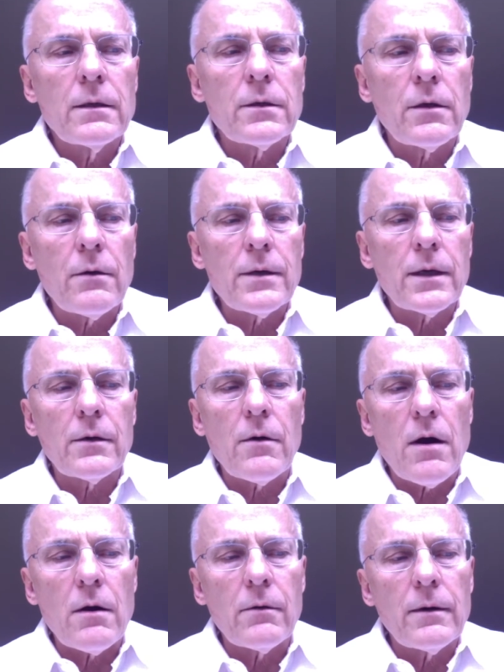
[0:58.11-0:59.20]
to go to
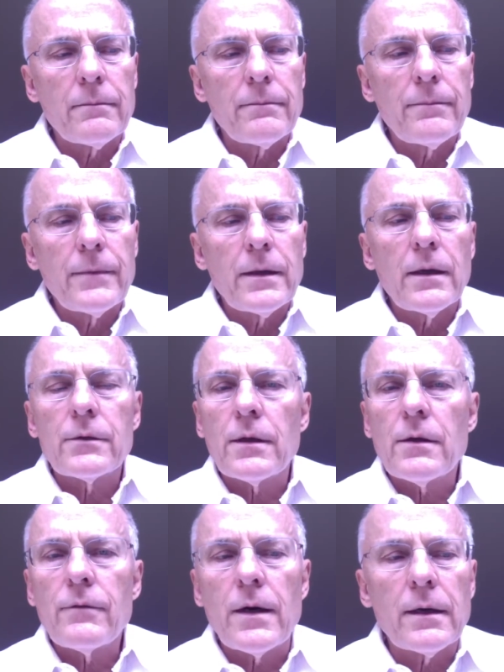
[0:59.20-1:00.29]
Nicaragua and try
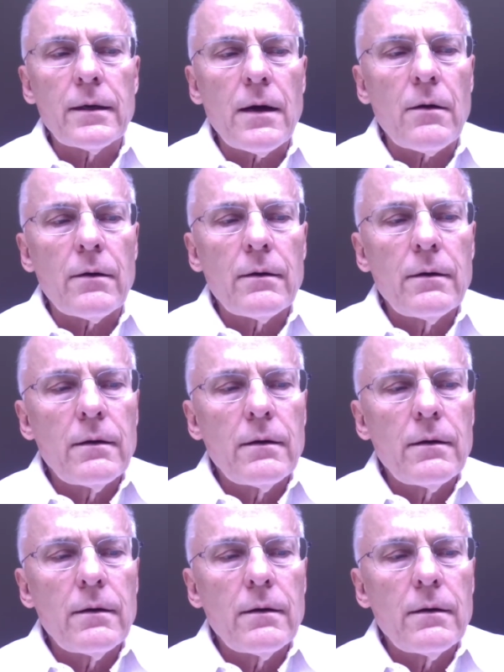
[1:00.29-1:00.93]
to find out